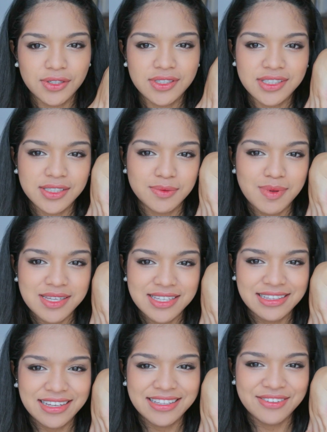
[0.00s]
So it's
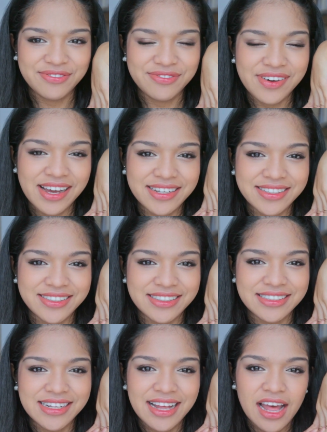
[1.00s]
basically the
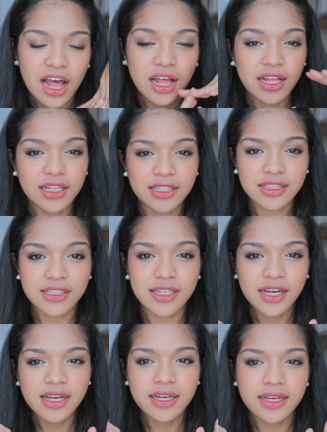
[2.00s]
final
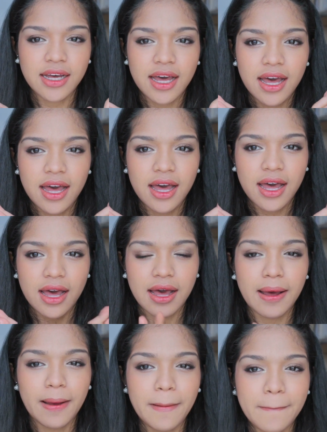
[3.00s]
look.
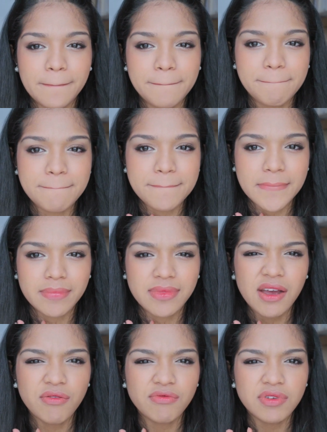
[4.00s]

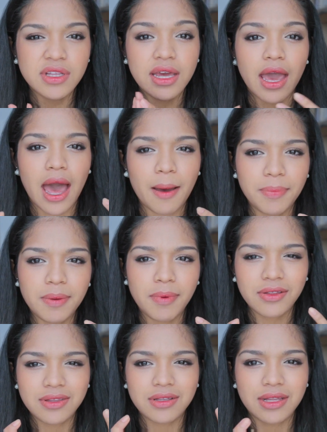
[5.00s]
Not really happy
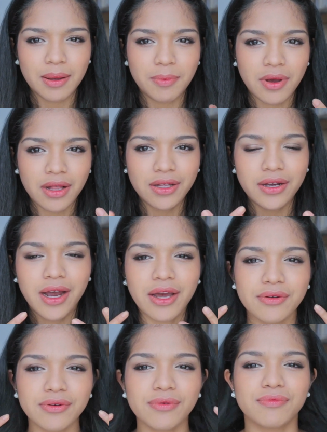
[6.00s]
about the lip color. I
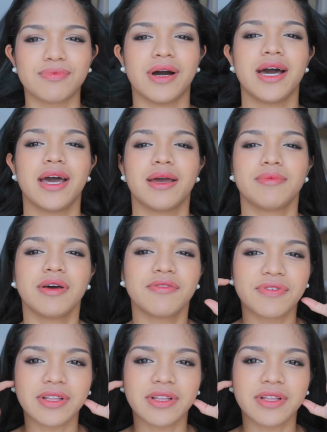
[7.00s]
don't know why. I'm not